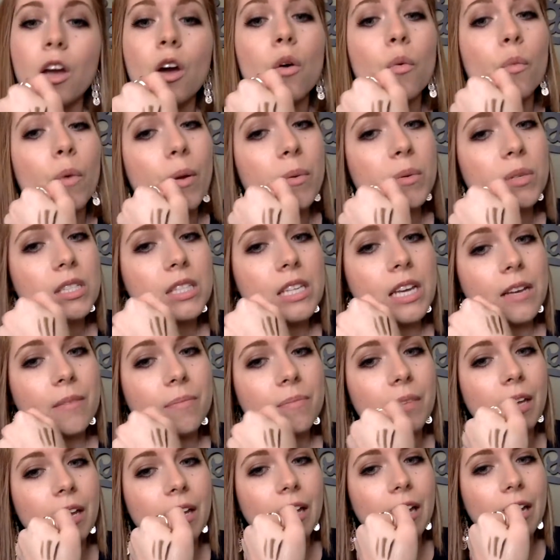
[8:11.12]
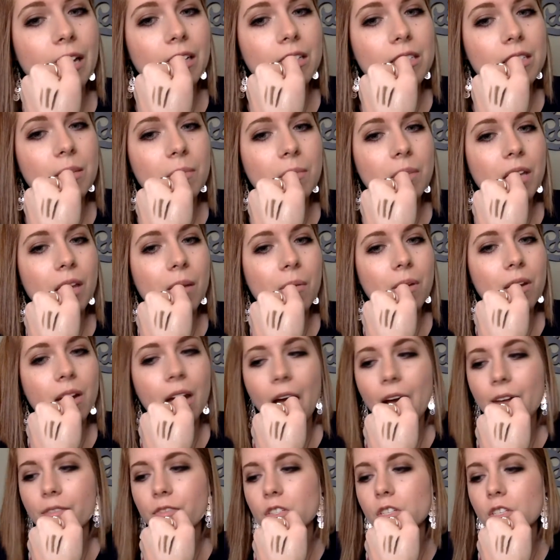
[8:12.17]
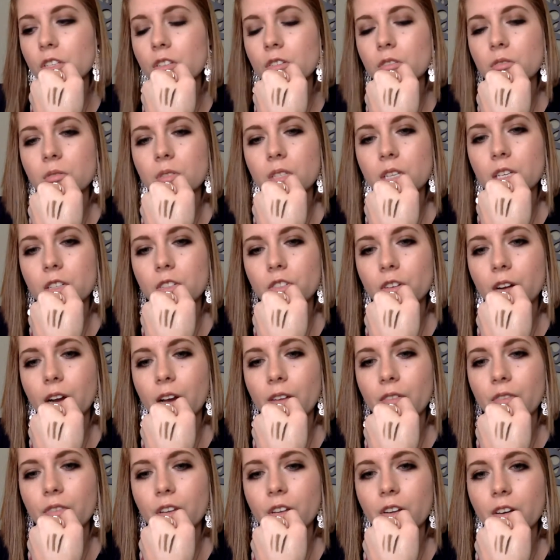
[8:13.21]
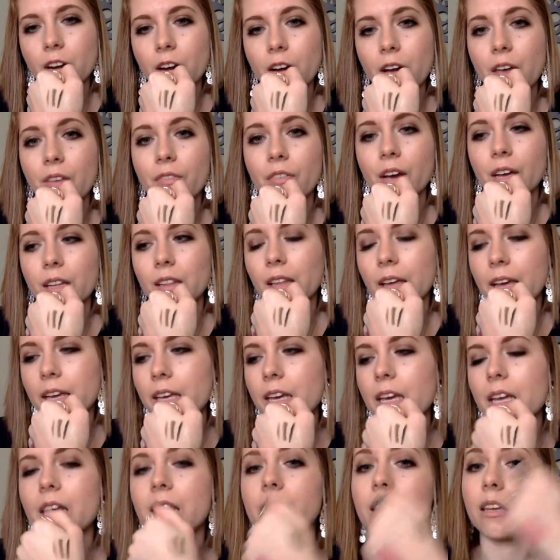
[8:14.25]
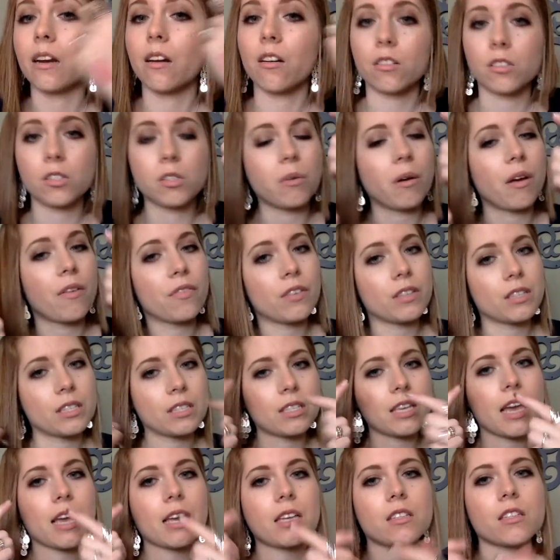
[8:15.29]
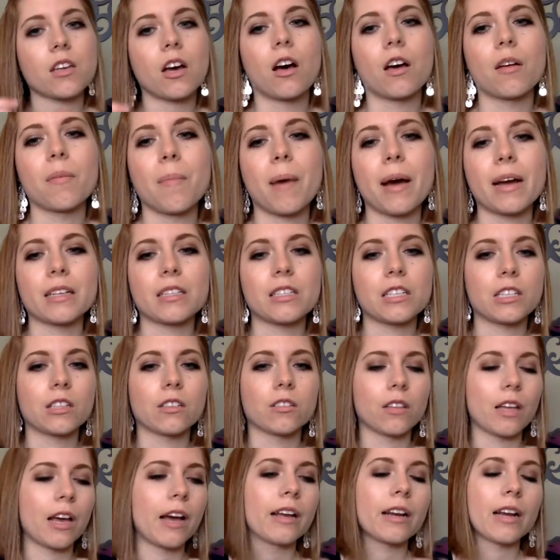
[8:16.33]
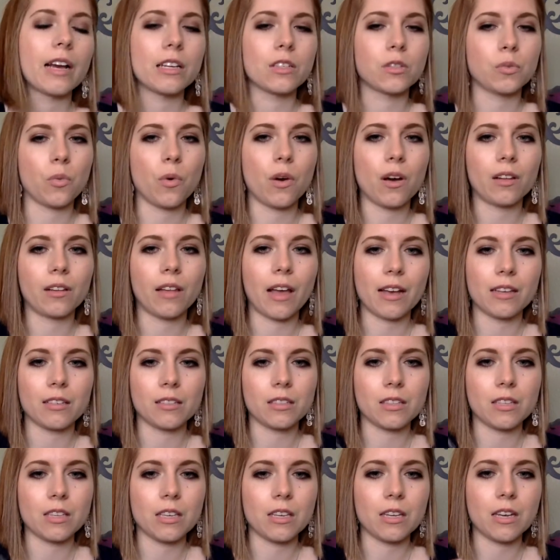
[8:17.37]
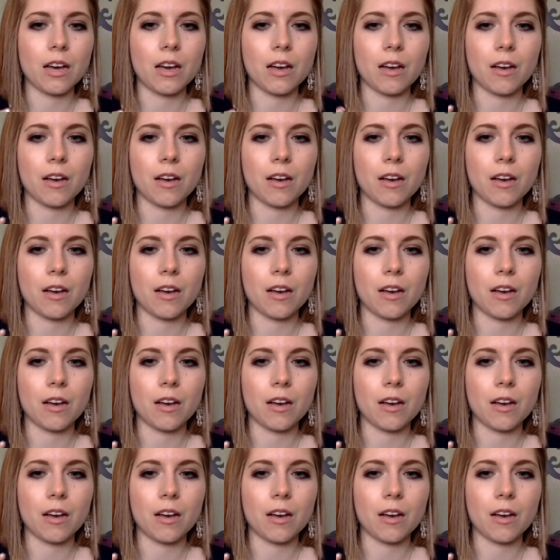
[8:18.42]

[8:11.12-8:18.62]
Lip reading: we will see. Again, it's something I'm going to have to use and try and figure out if I like it, and then also if it stays on my tier line as well as the